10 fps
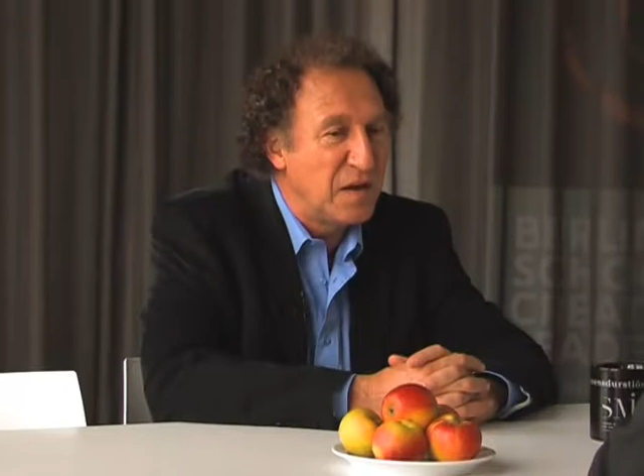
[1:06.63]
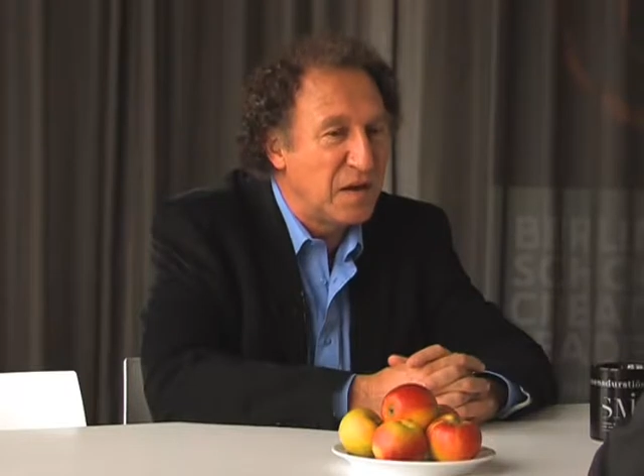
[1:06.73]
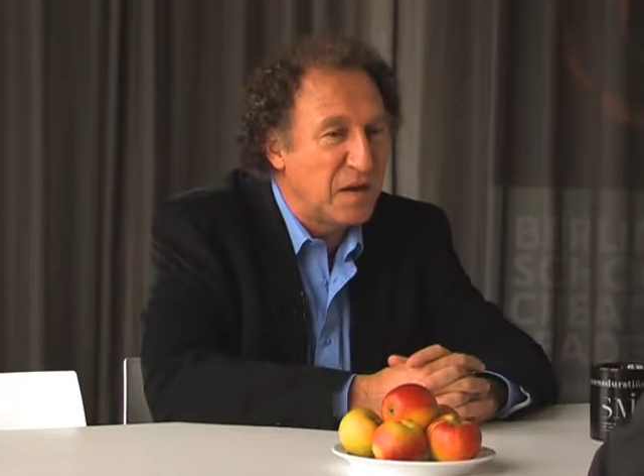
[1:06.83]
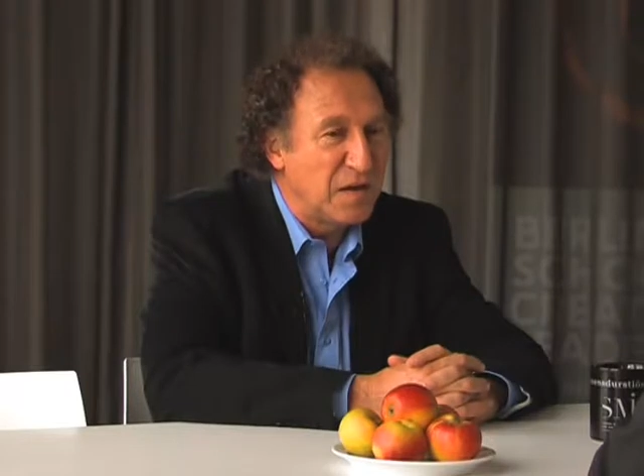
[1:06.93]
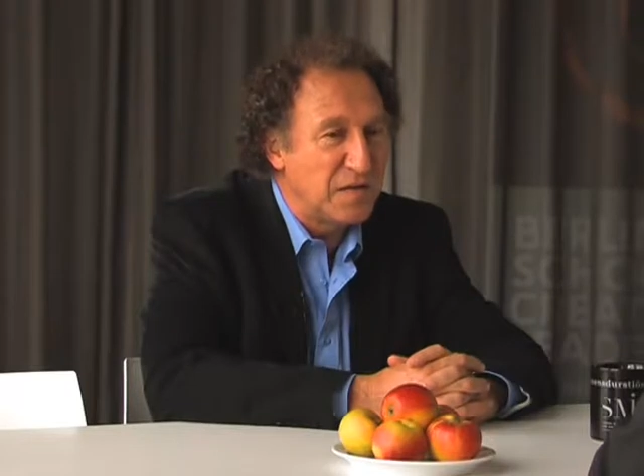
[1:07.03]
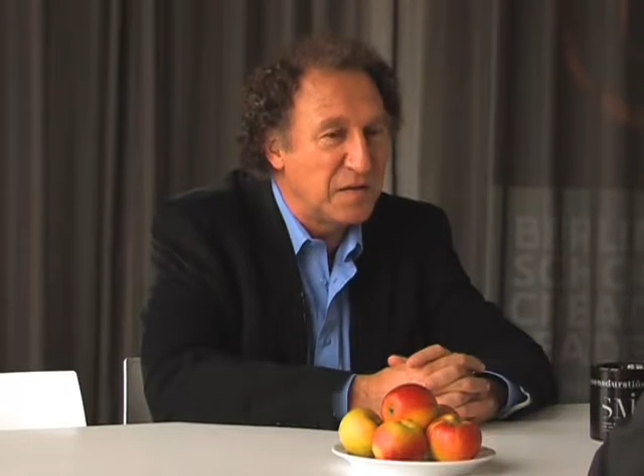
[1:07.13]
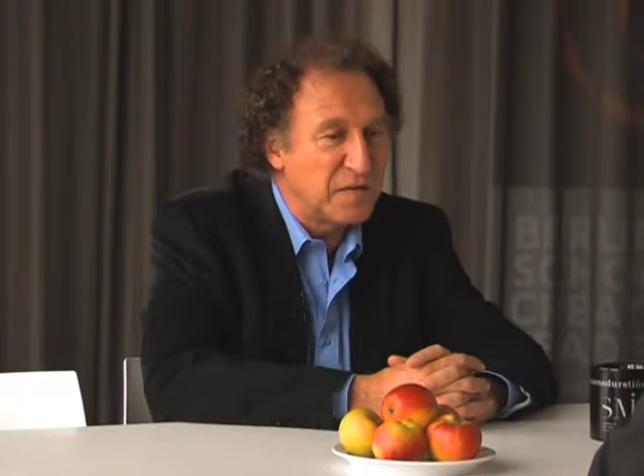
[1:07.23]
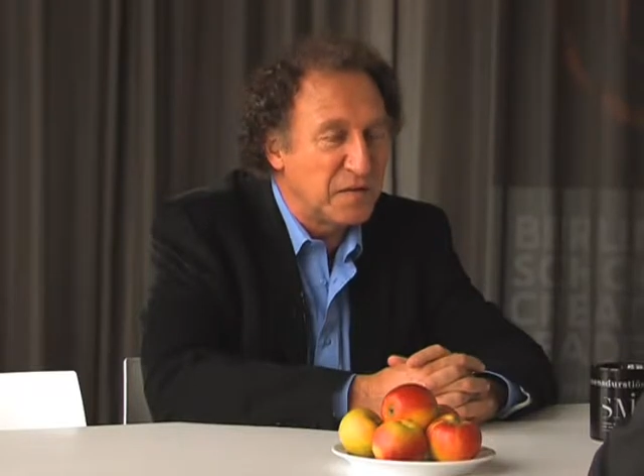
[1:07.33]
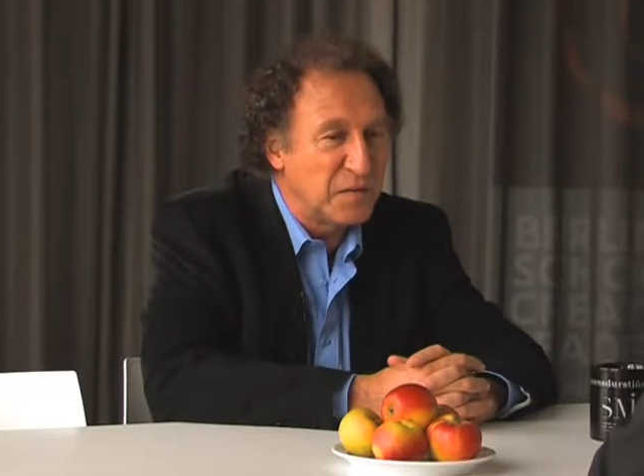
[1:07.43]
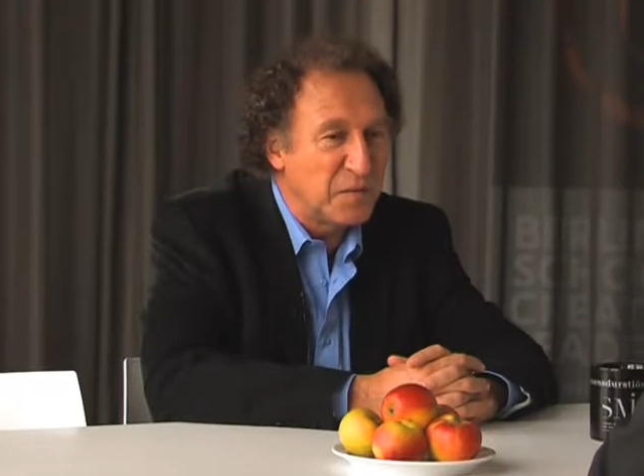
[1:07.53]

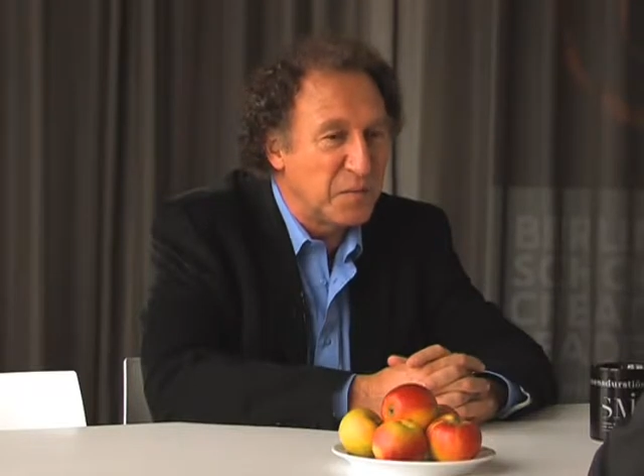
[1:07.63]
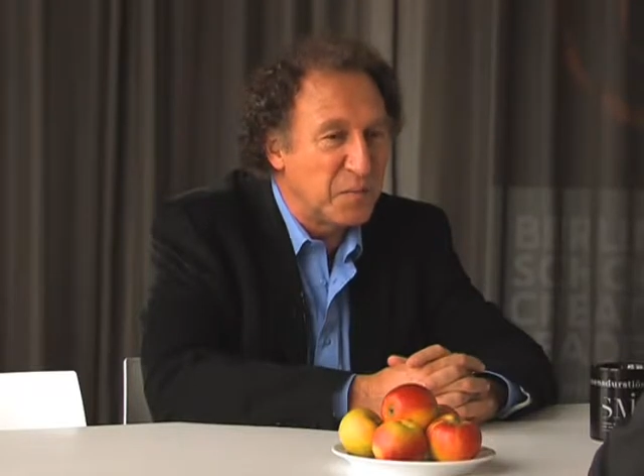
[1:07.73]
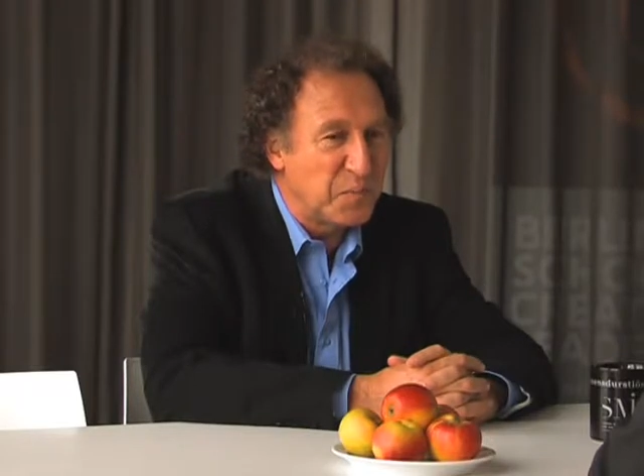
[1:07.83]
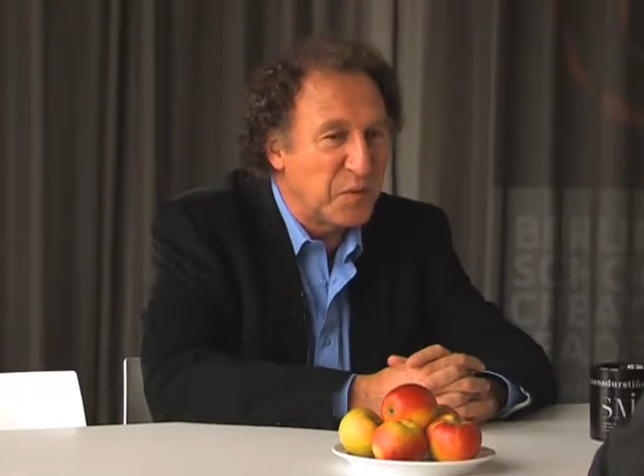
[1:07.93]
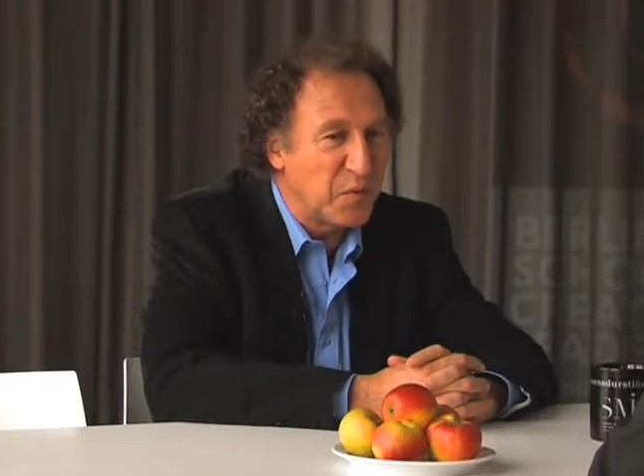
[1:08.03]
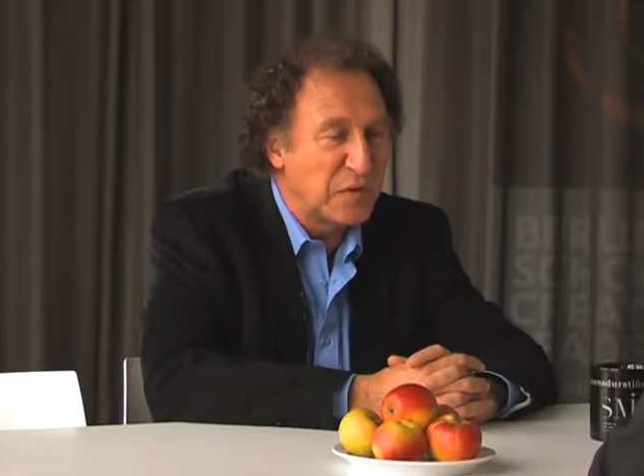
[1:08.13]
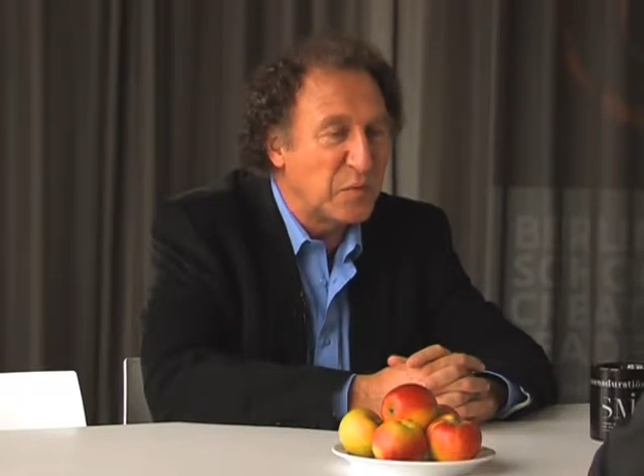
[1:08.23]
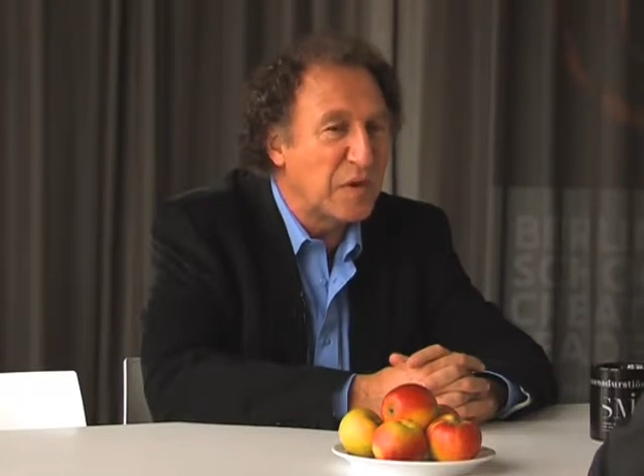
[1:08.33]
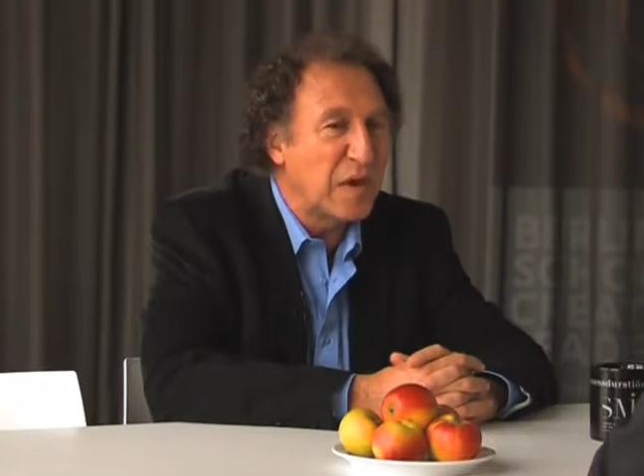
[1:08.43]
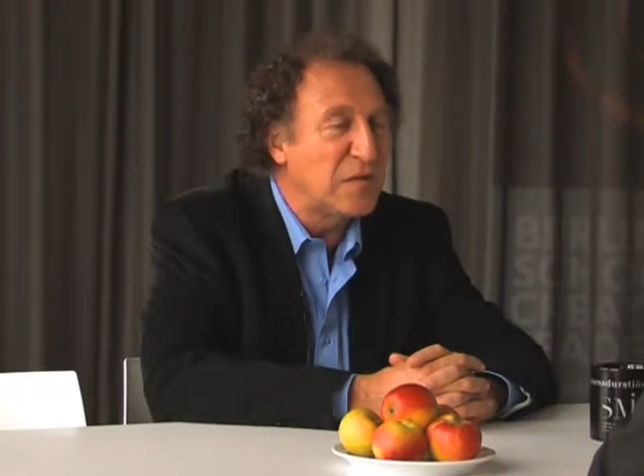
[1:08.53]
and what
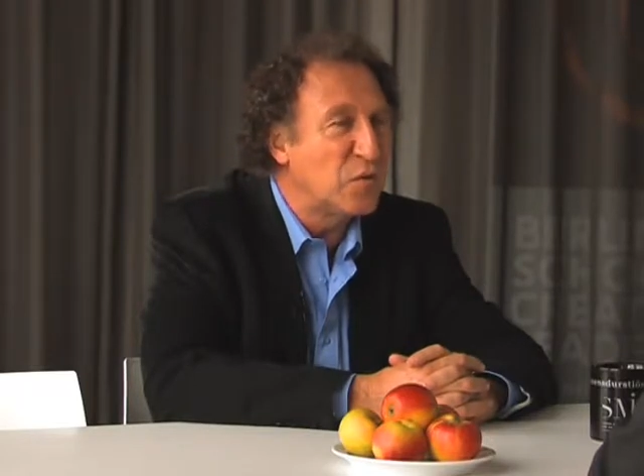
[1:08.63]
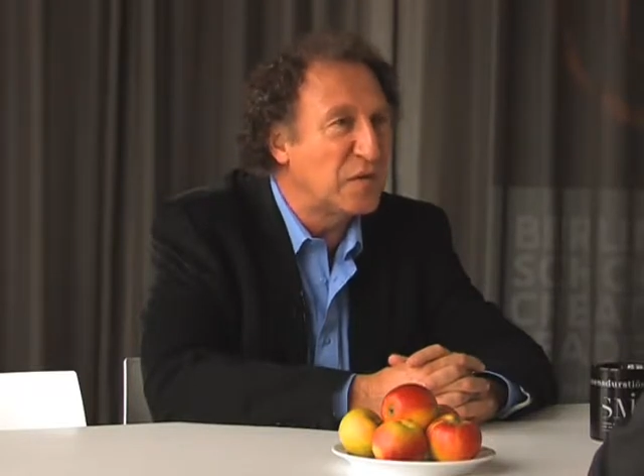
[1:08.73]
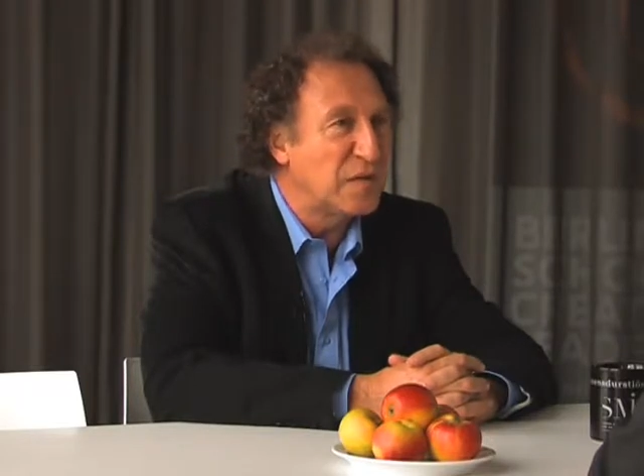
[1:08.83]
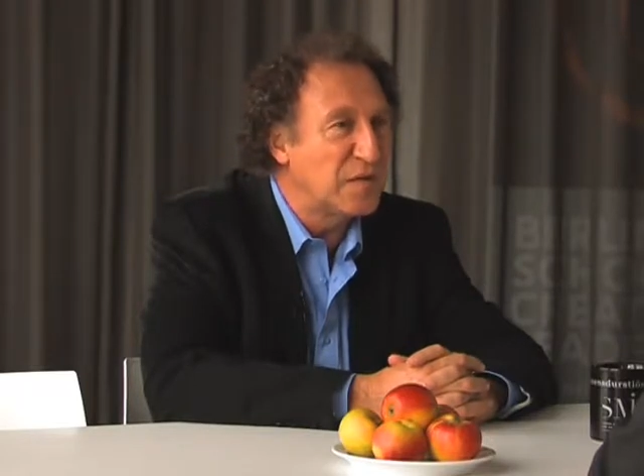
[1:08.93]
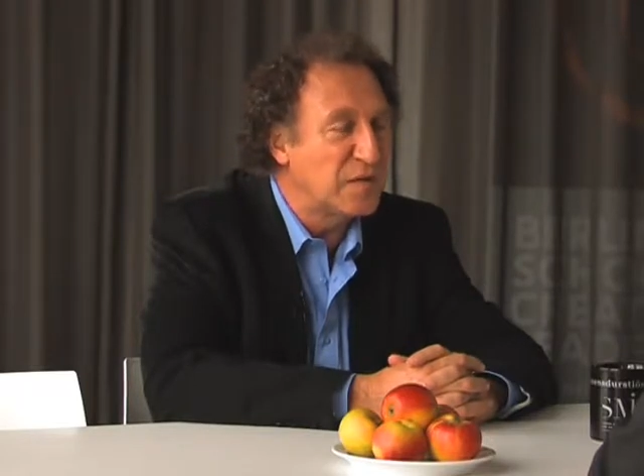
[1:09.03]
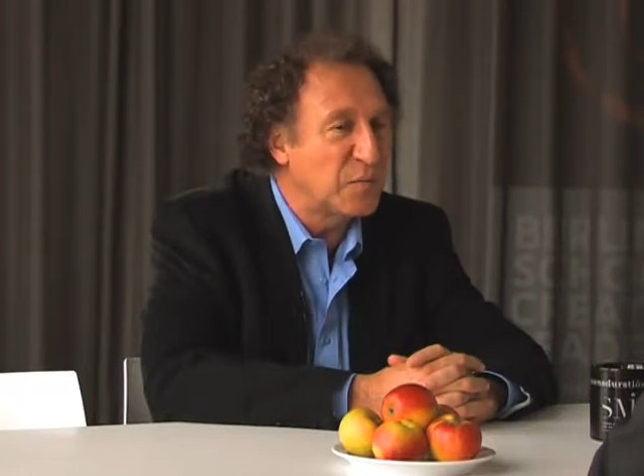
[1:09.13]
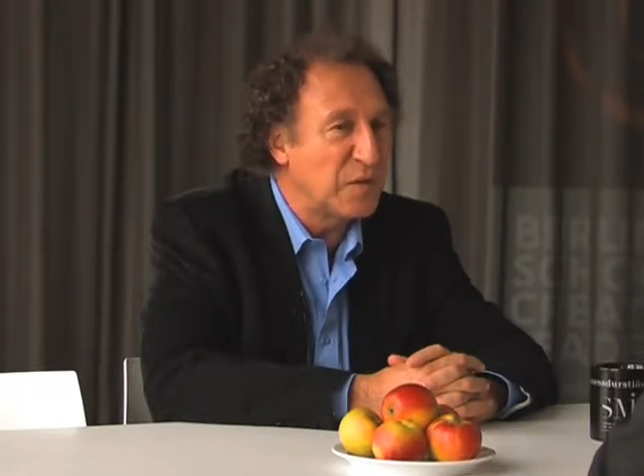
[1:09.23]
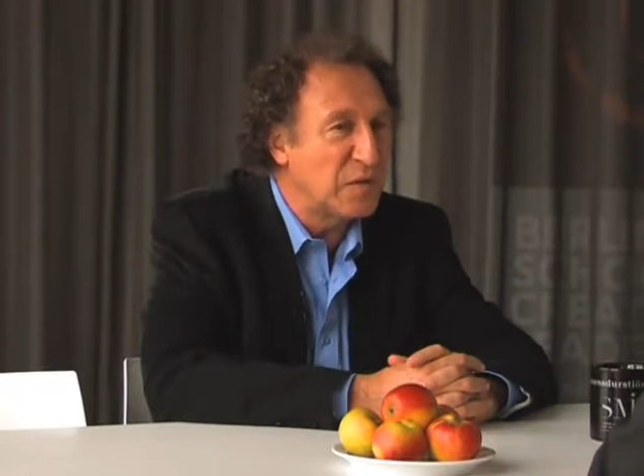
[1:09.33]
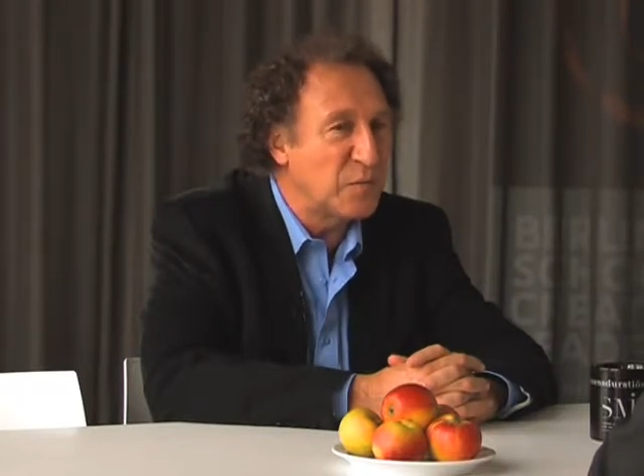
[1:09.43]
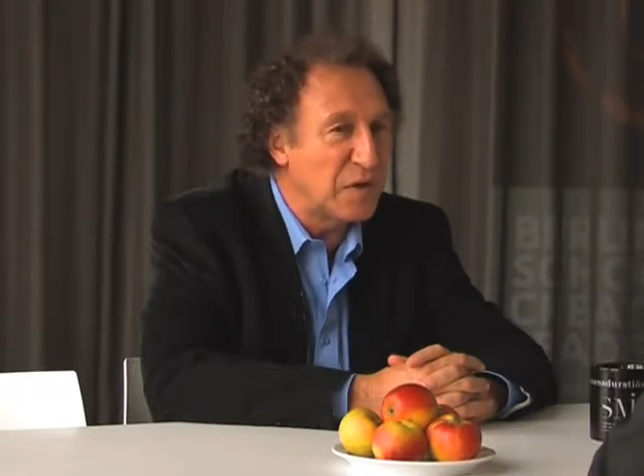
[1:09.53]
we can notice
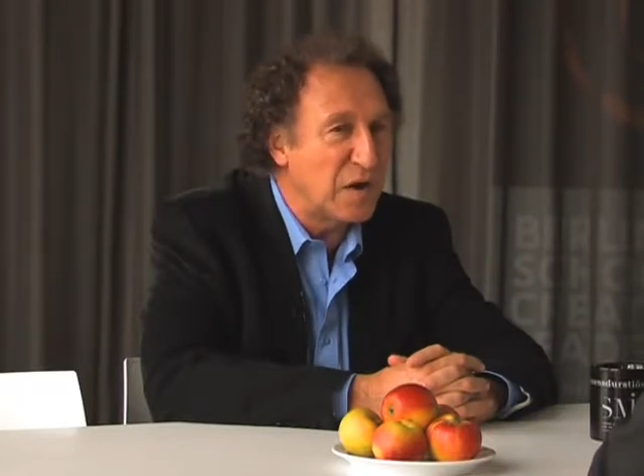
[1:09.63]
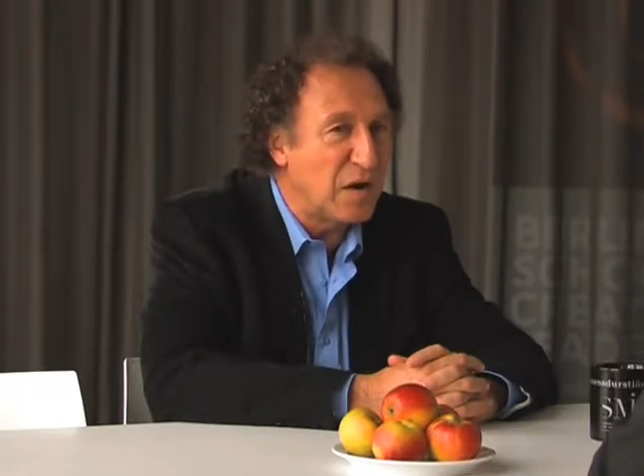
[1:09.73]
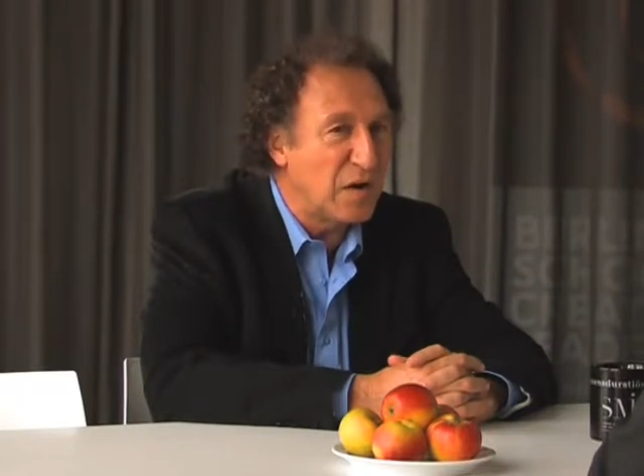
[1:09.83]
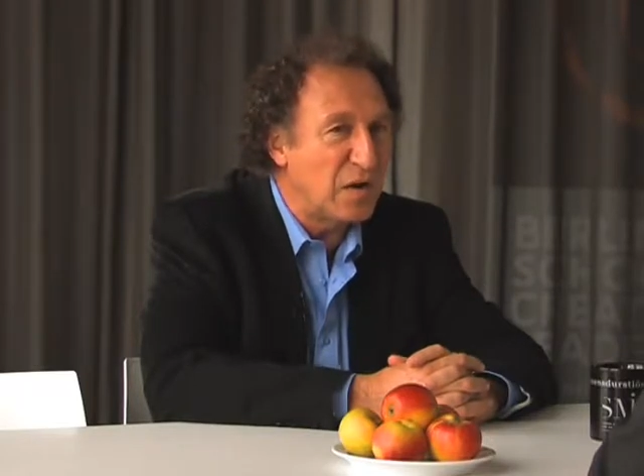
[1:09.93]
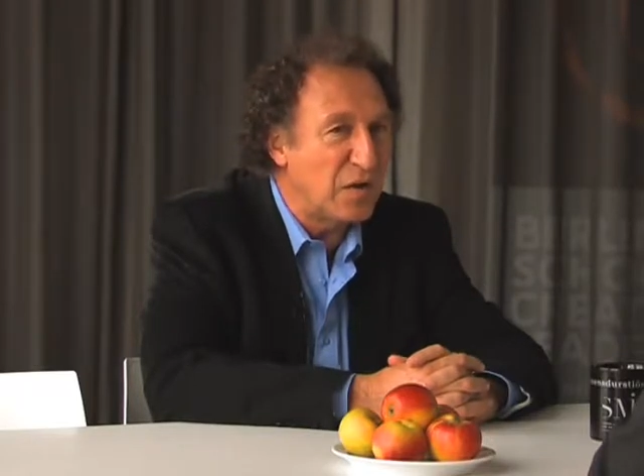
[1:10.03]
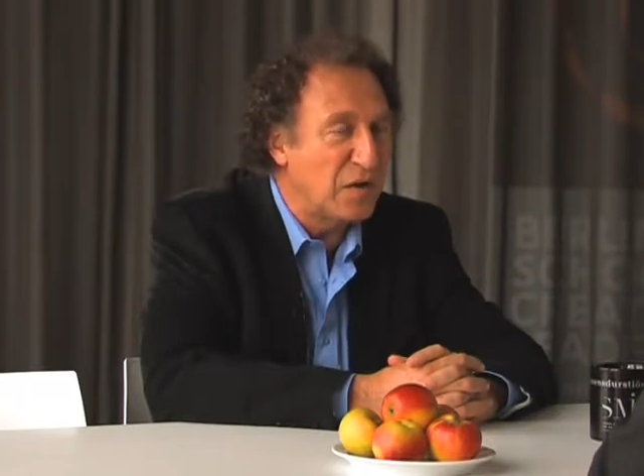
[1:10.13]
when we are